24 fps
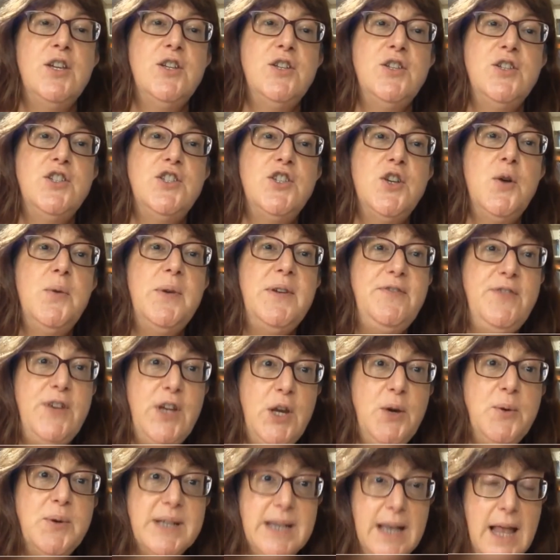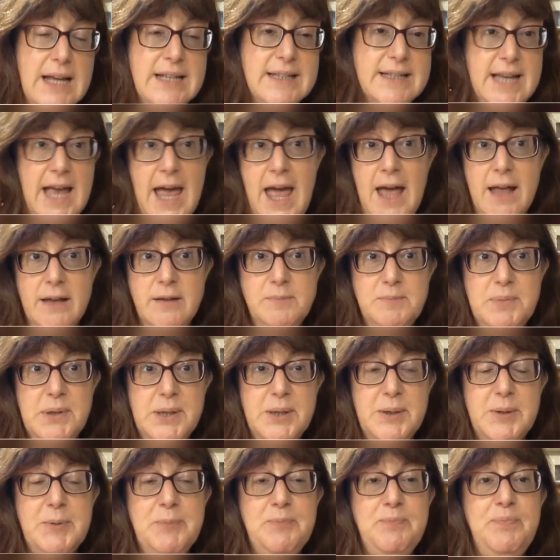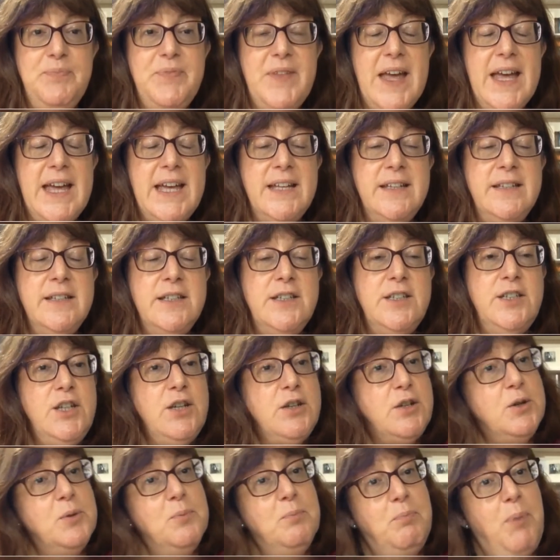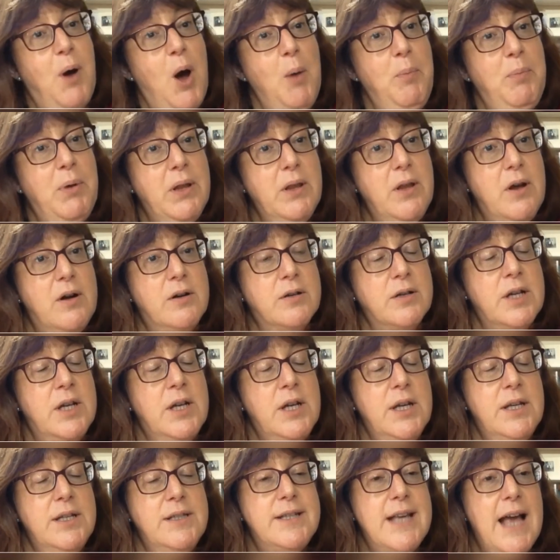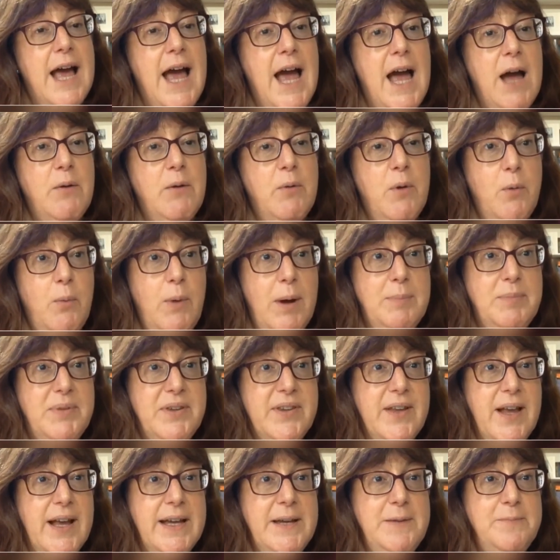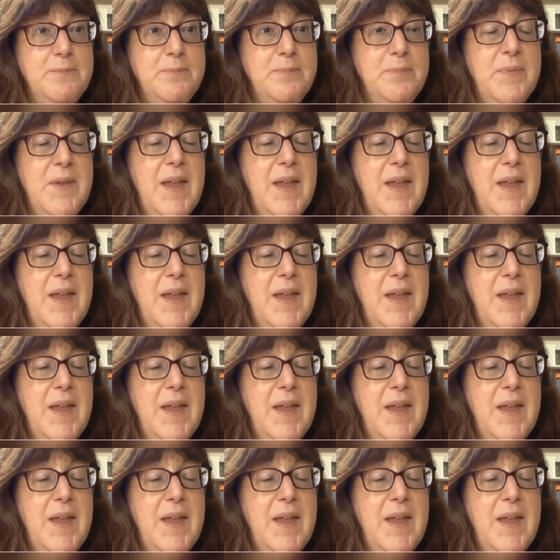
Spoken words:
So if you would like to help, then you can pop along to our website